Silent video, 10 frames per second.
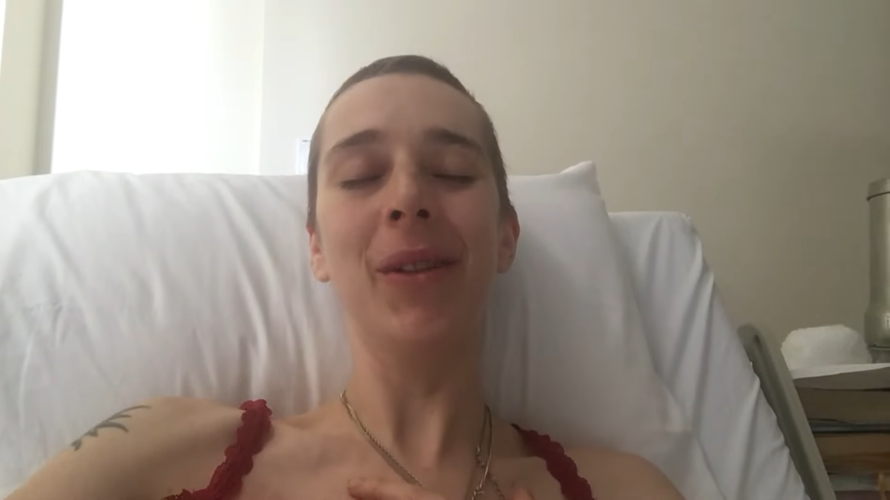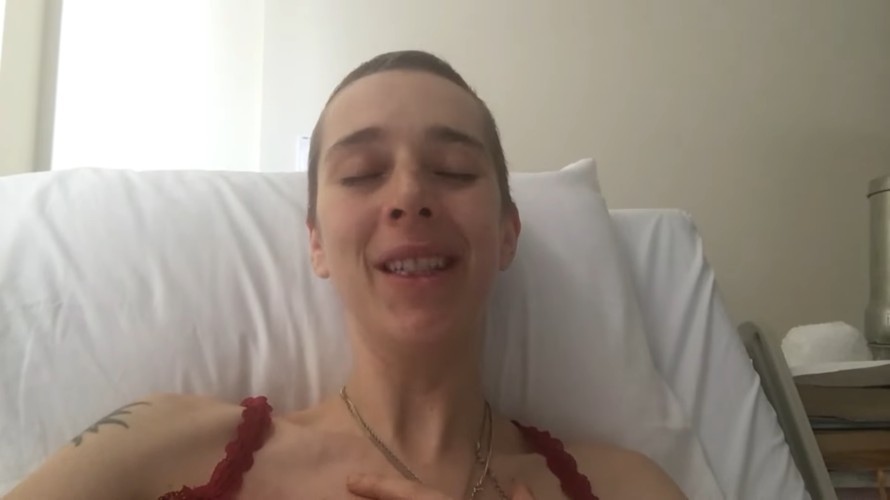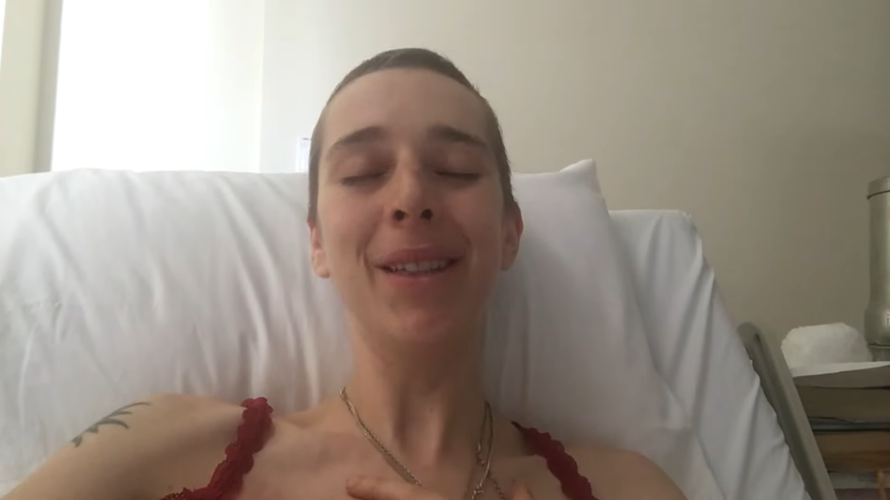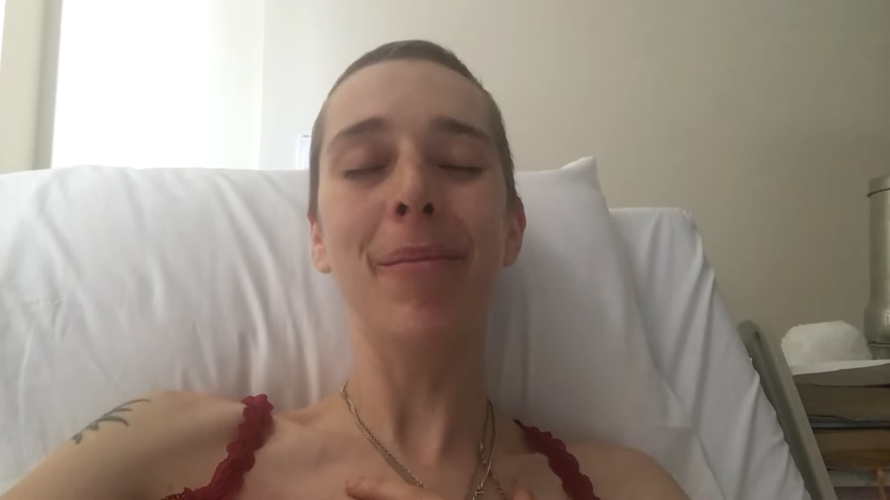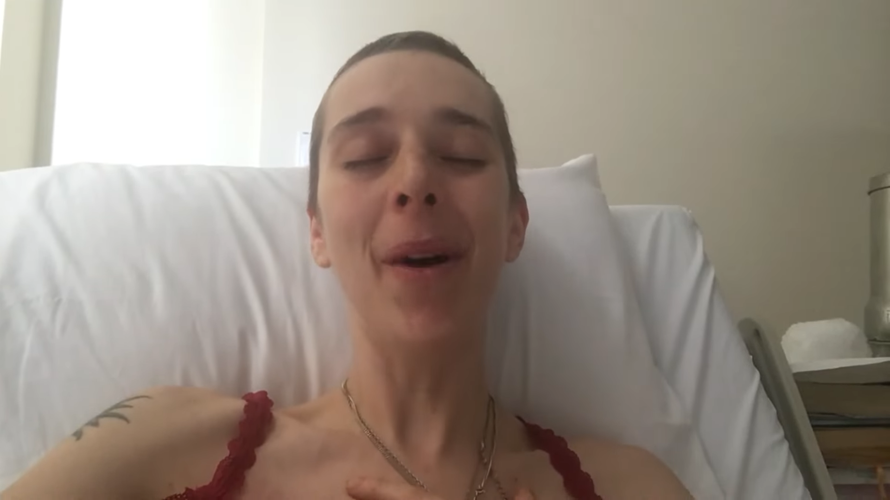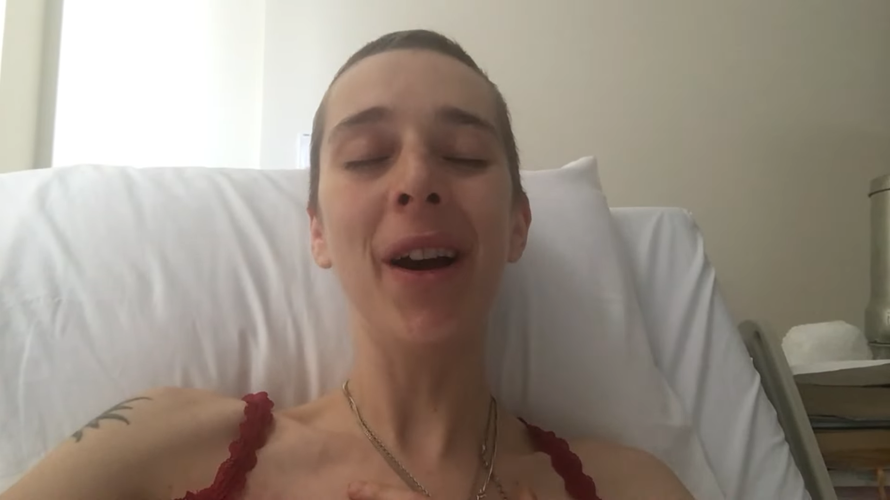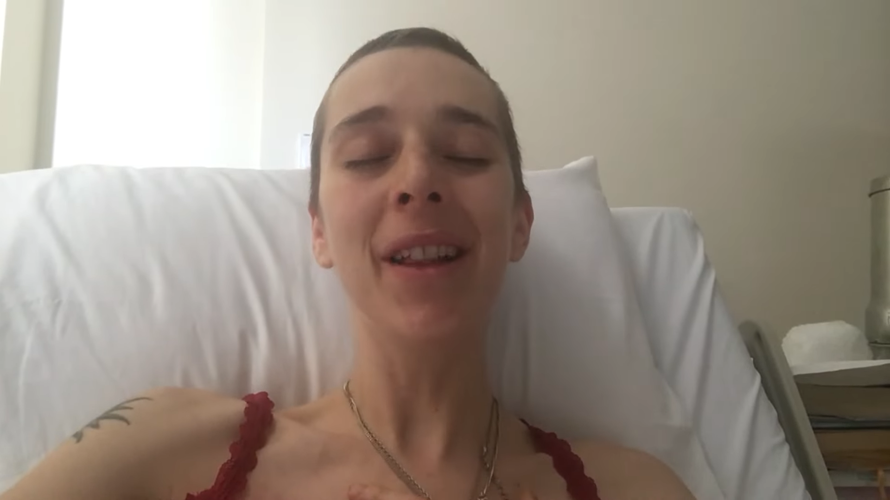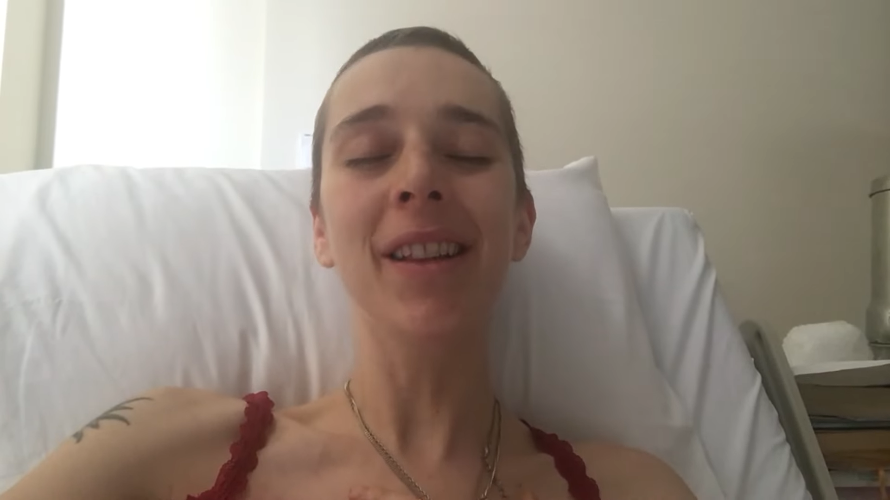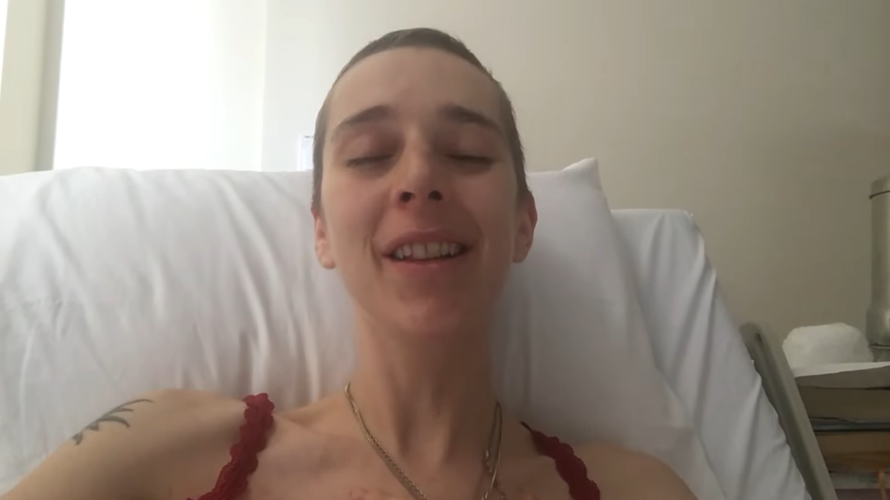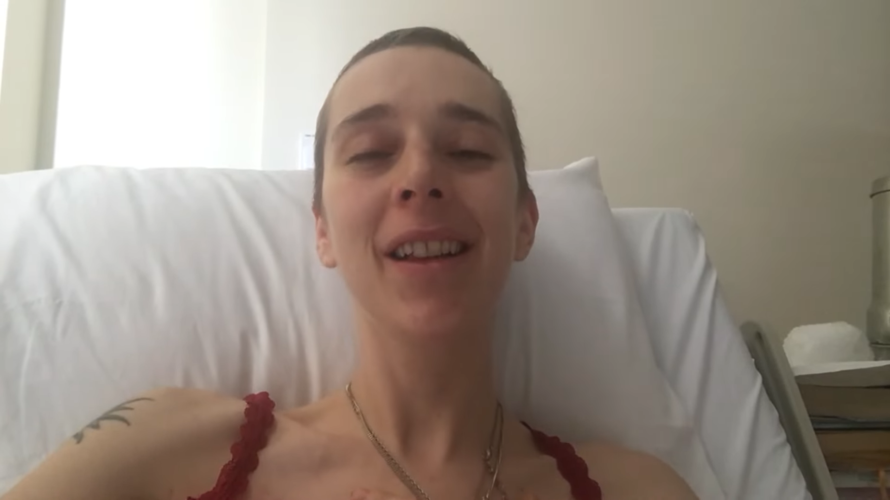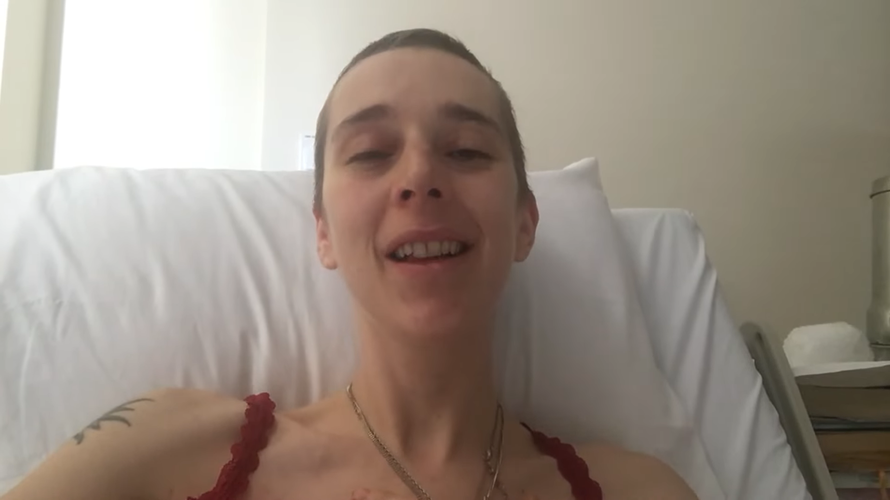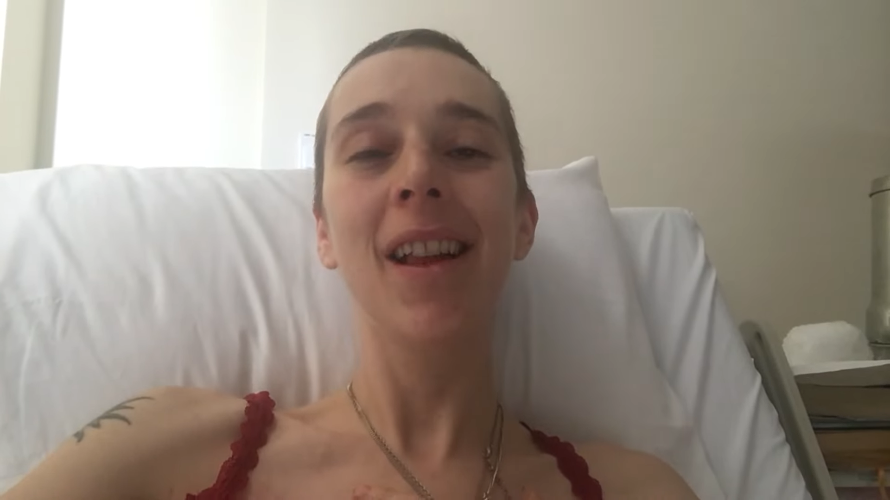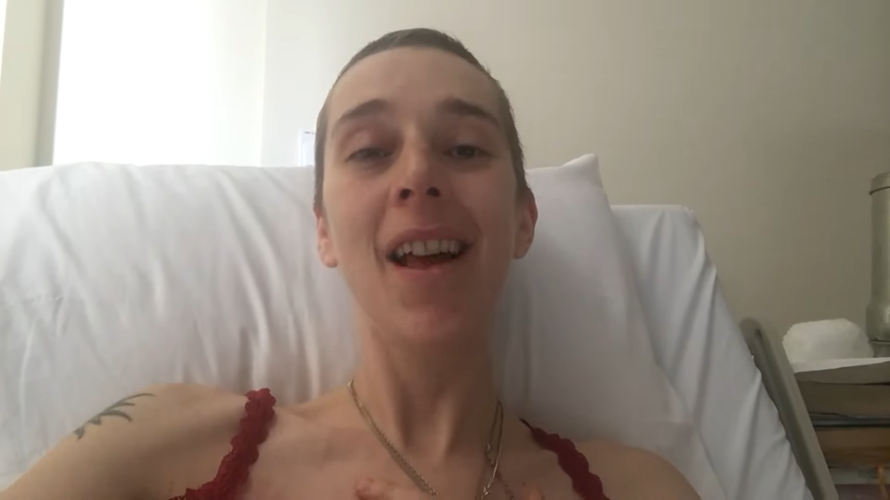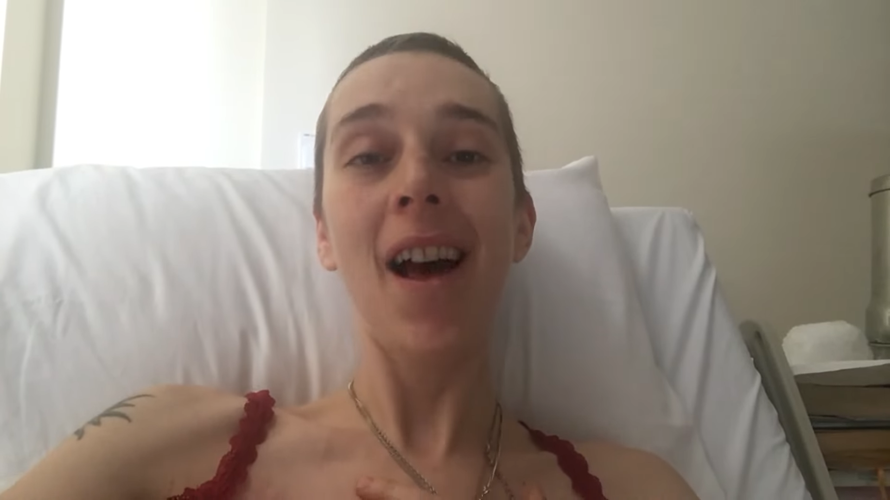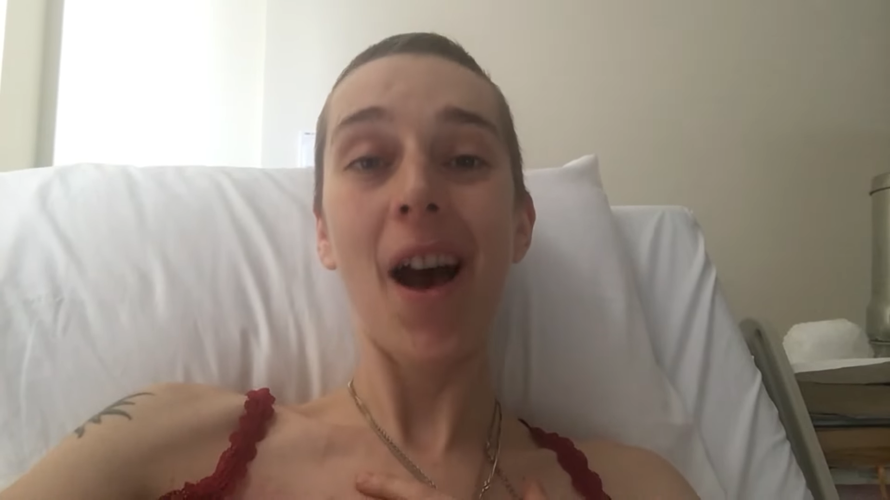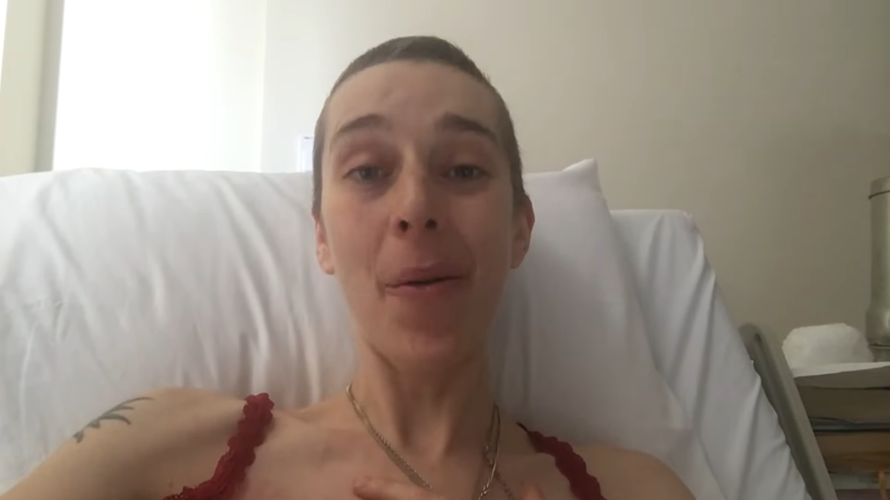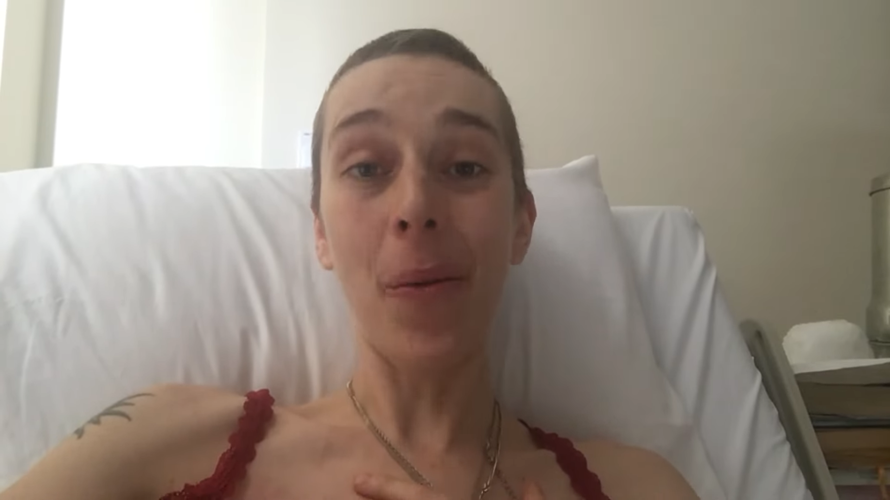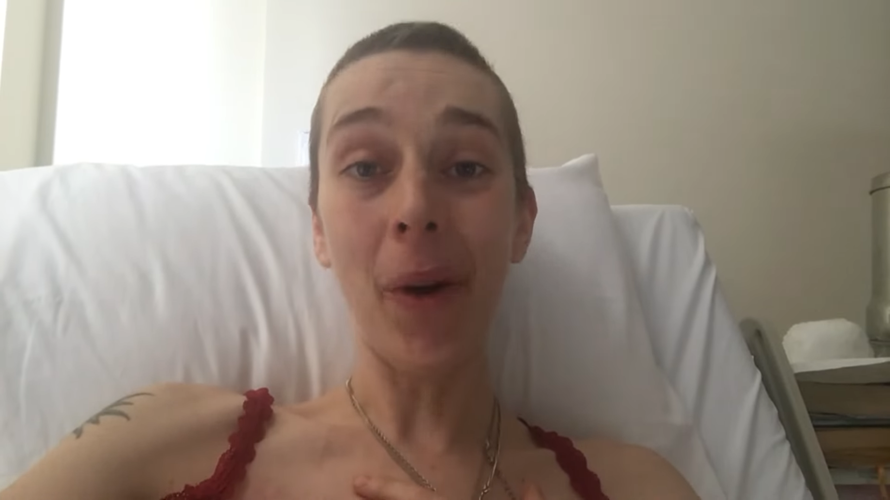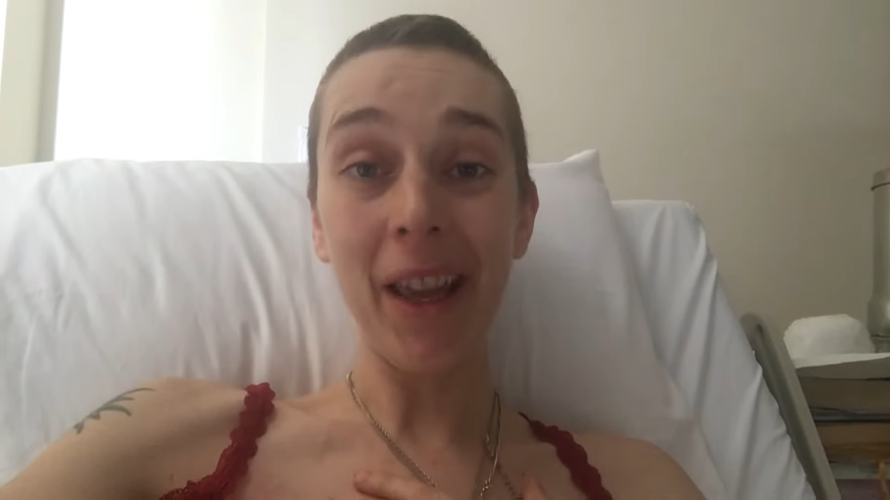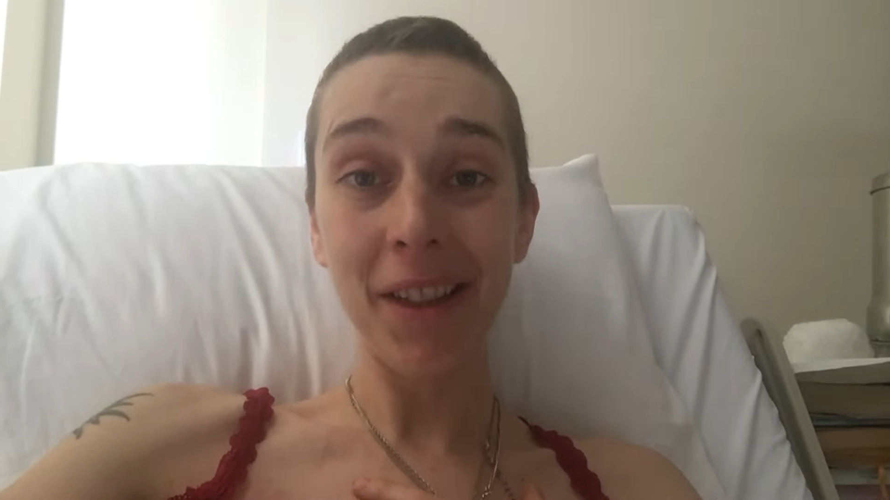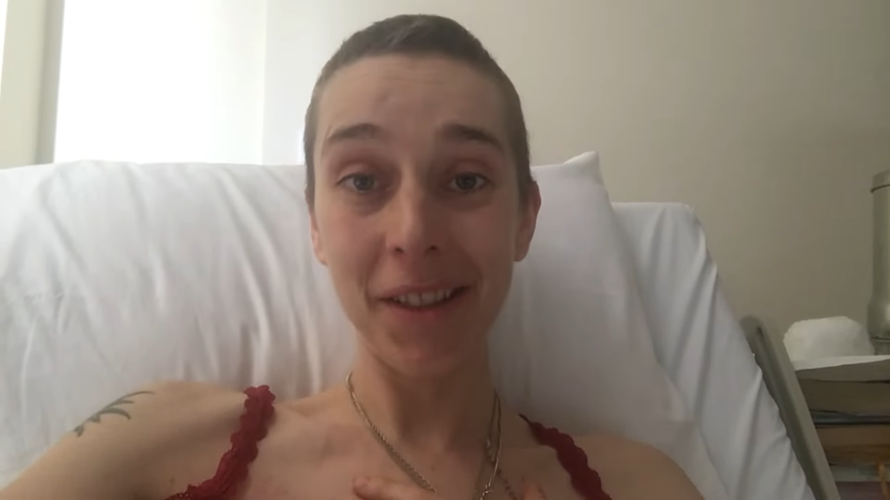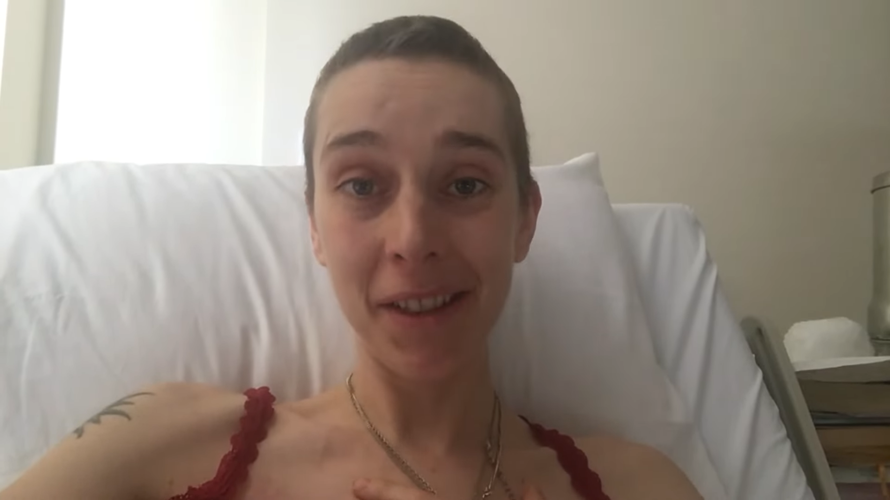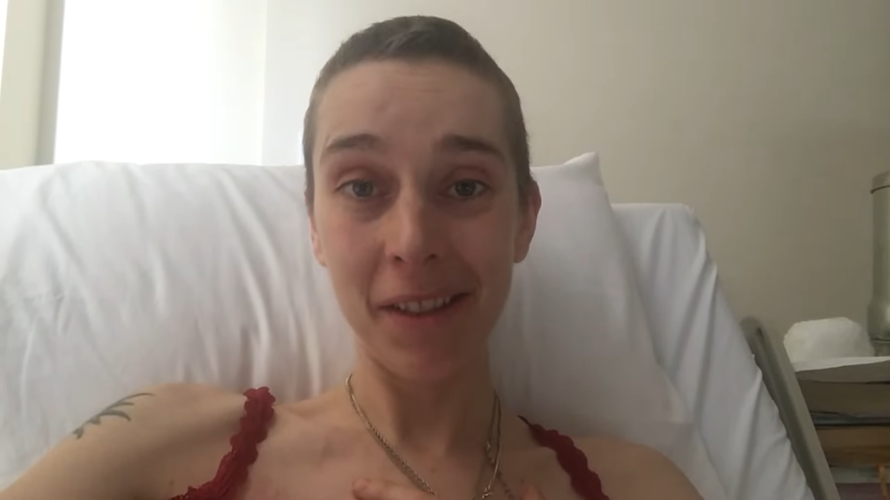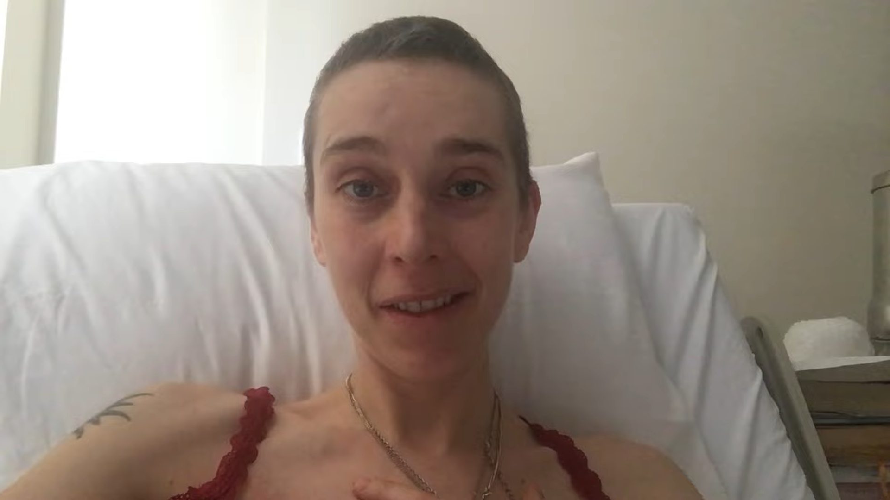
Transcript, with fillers: is smile and wait.